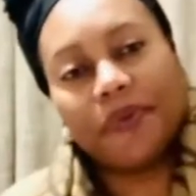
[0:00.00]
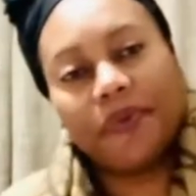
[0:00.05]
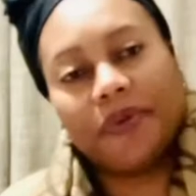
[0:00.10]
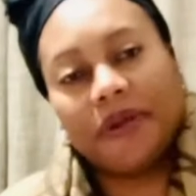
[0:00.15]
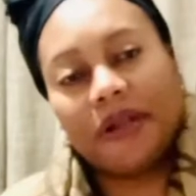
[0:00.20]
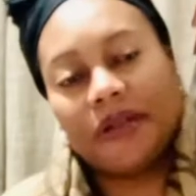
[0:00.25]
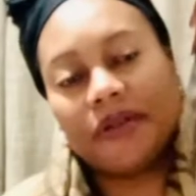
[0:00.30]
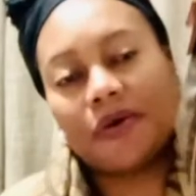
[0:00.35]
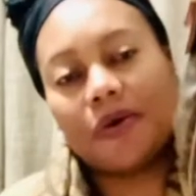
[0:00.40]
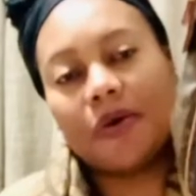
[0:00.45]

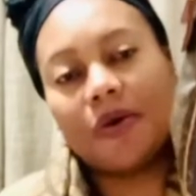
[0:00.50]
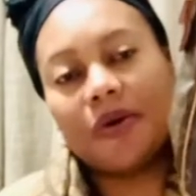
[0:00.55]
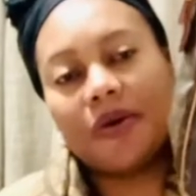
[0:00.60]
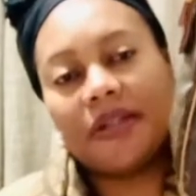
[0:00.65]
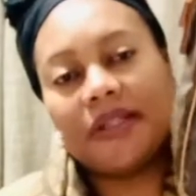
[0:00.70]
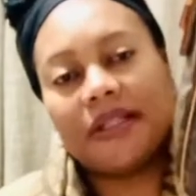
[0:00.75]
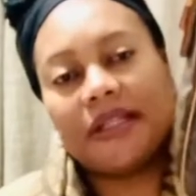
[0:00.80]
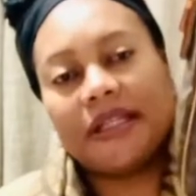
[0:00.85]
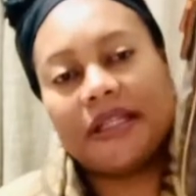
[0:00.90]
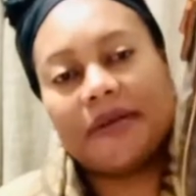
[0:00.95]
it's called
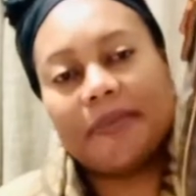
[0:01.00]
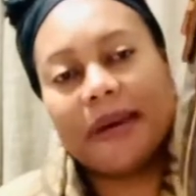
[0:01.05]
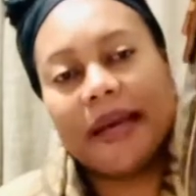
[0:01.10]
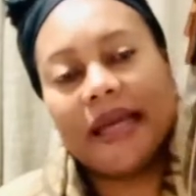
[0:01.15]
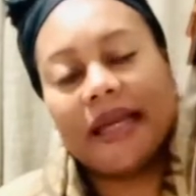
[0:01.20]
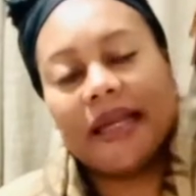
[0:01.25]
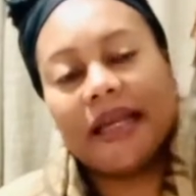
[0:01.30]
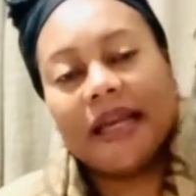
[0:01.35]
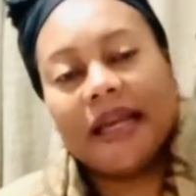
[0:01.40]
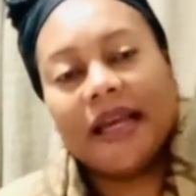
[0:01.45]
City Bag.
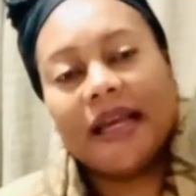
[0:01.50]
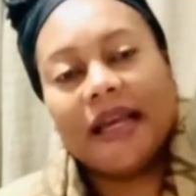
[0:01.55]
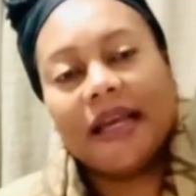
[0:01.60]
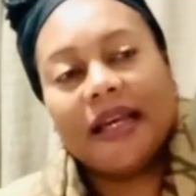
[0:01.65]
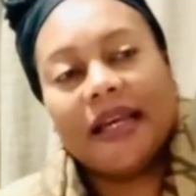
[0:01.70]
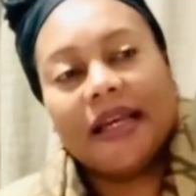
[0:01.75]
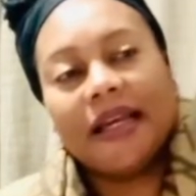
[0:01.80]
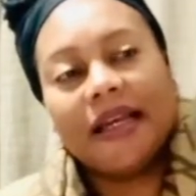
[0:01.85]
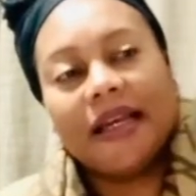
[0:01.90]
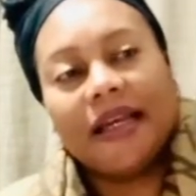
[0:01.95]

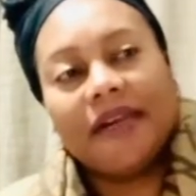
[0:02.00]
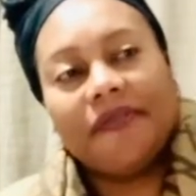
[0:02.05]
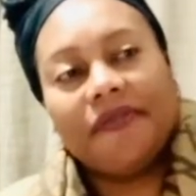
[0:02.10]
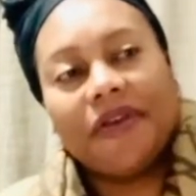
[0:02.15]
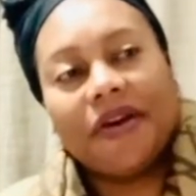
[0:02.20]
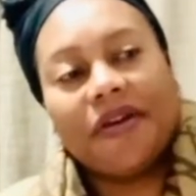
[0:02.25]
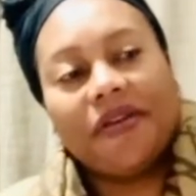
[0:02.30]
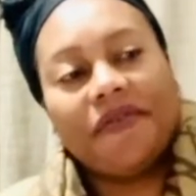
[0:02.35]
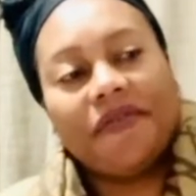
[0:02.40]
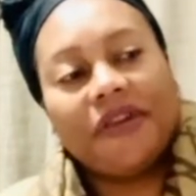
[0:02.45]

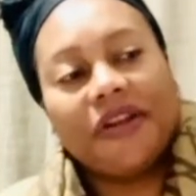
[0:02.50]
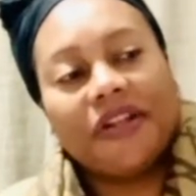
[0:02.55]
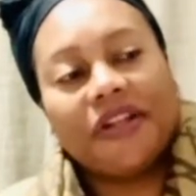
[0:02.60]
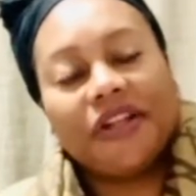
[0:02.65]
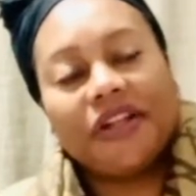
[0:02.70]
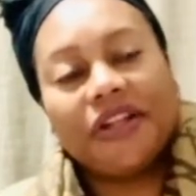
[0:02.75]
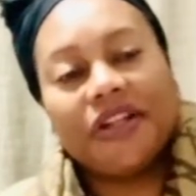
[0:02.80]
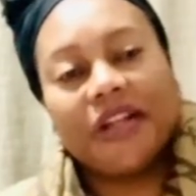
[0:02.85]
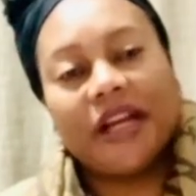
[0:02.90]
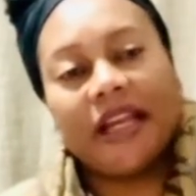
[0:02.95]
Very
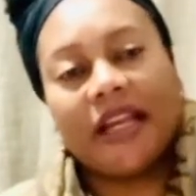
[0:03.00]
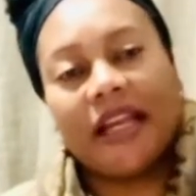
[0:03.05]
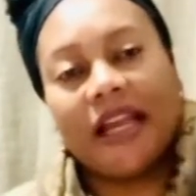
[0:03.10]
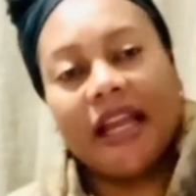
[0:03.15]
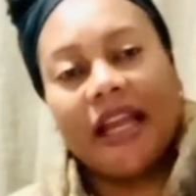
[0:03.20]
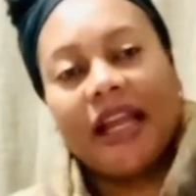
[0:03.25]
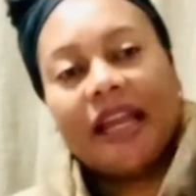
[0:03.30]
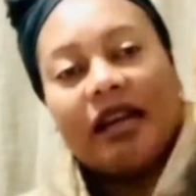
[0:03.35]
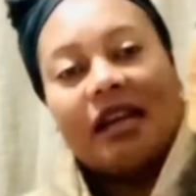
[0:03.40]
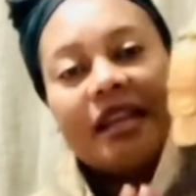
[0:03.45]
vintage.
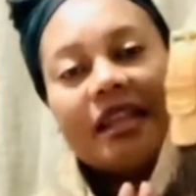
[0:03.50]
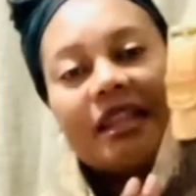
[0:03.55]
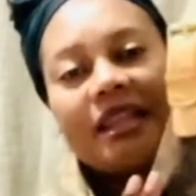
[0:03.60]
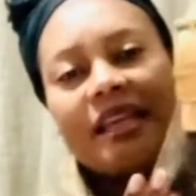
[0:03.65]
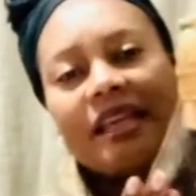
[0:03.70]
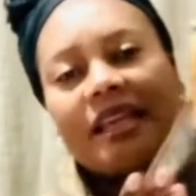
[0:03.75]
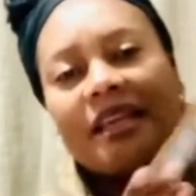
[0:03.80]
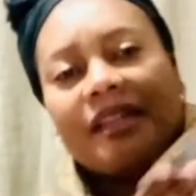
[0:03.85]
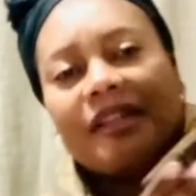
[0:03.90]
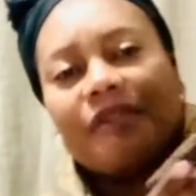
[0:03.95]
Again, I
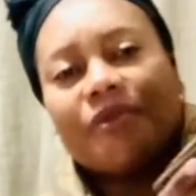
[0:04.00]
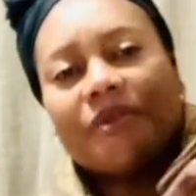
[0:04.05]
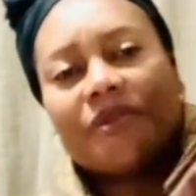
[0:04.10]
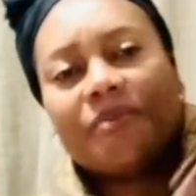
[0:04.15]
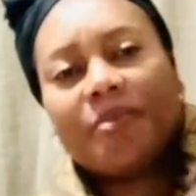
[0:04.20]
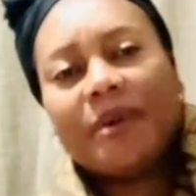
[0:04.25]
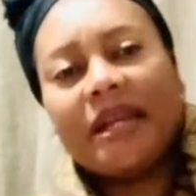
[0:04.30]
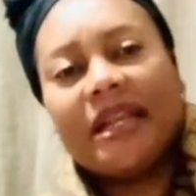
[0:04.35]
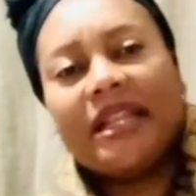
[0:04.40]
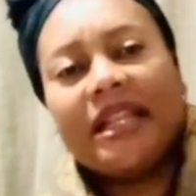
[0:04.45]
think this was
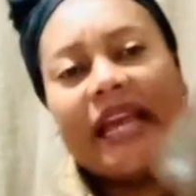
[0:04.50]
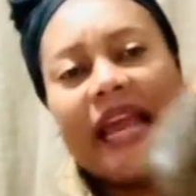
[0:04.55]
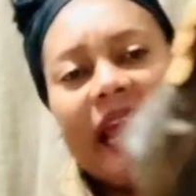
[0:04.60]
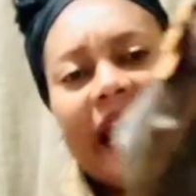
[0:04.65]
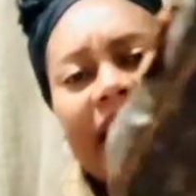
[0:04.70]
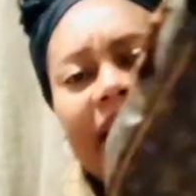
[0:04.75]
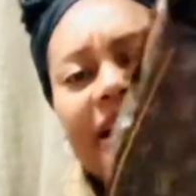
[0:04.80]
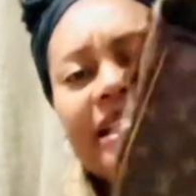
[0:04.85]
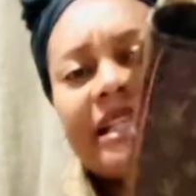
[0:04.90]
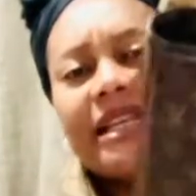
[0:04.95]
made in the
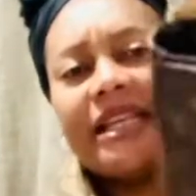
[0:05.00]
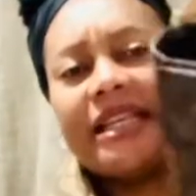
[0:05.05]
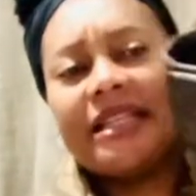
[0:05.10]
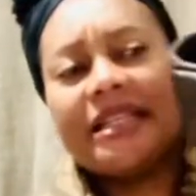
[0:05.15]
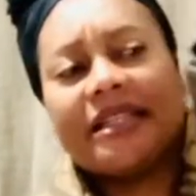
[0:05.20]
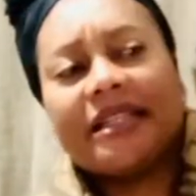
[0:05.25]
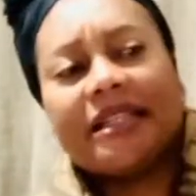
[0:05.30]
80s,